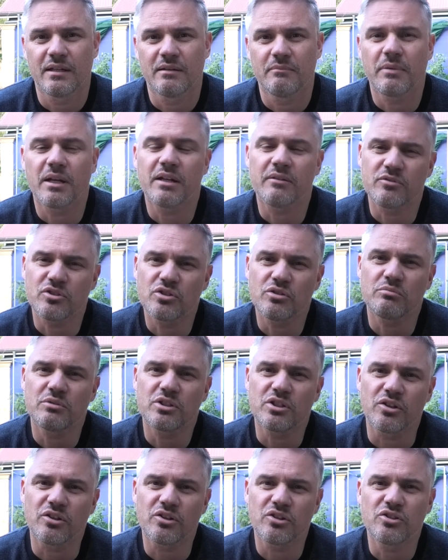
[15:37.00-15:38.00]
But it was
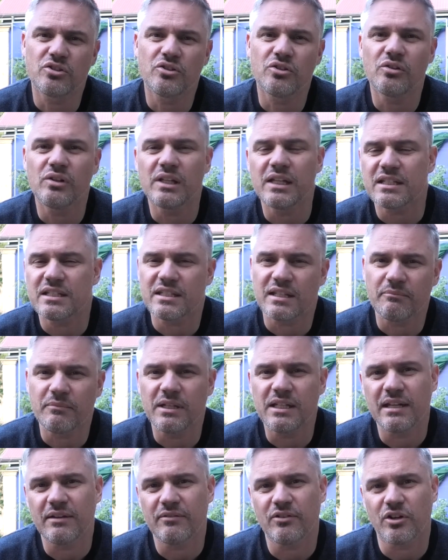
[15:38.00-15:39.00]
always on the to-do list and we
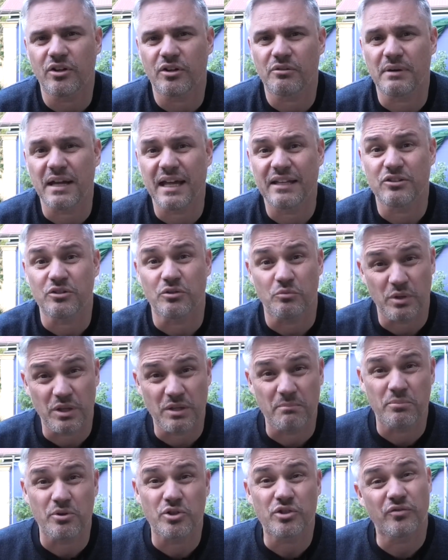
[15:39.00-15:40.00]
never got around to it. With
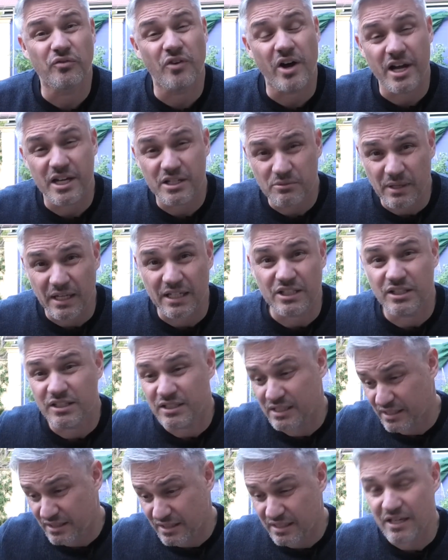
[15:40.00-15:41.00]
the bushfires, we actually
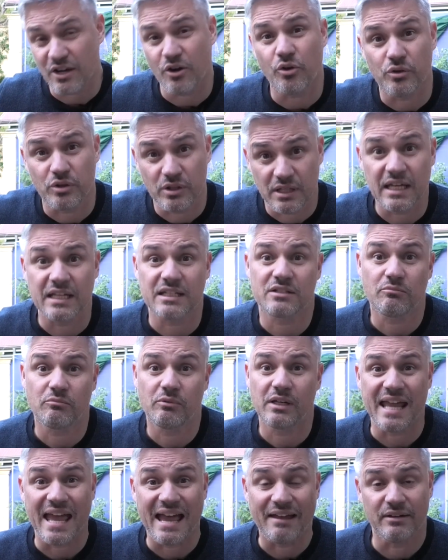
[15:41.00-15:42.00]
said, no, yes,
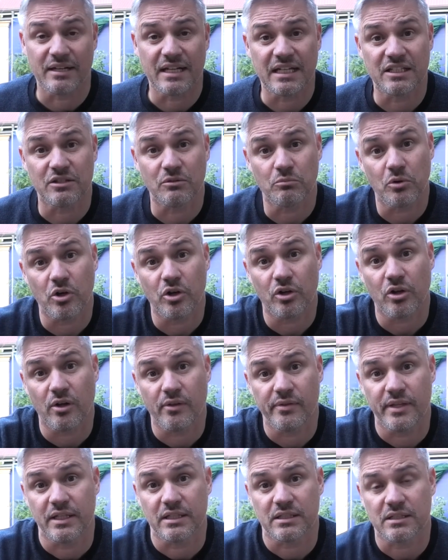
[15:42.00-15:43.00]
we now need to work
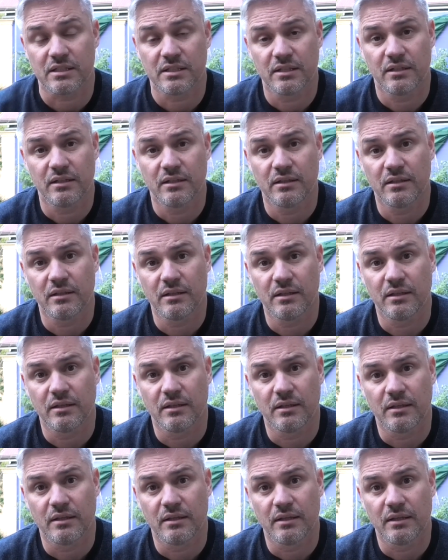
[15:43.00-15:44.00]
on this.
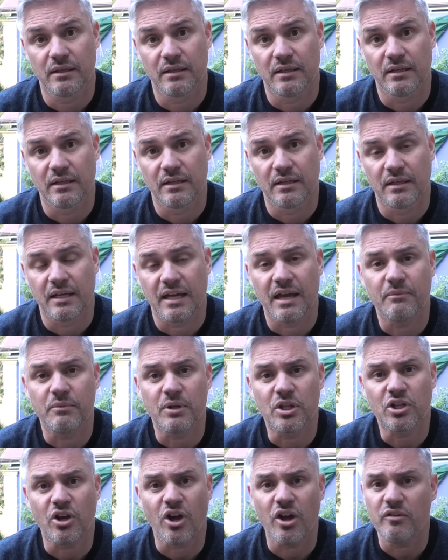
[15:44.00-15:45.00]
And
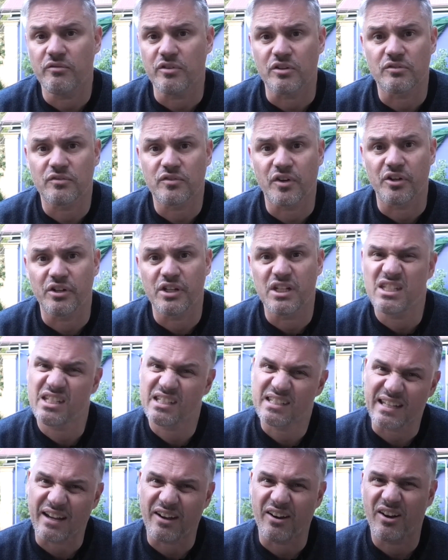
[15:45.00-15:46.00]
with COVID, it's very easy
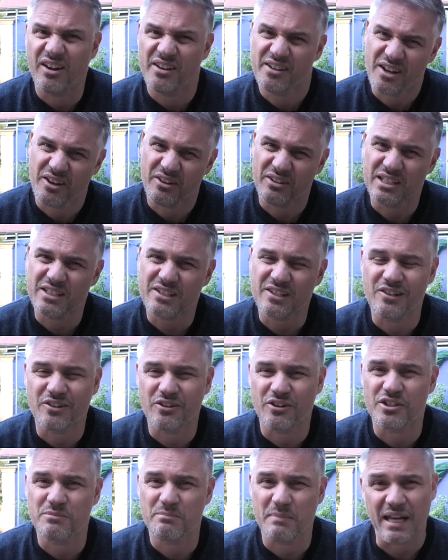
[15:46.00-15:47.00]
to say, oh no, that's going to
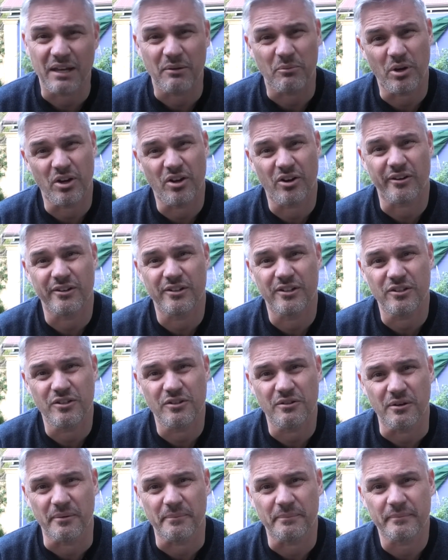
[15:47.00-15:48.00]
cost money, we're not going to
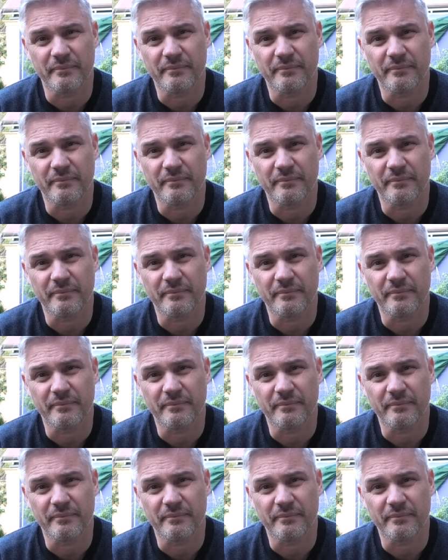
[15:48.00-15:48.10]
do it.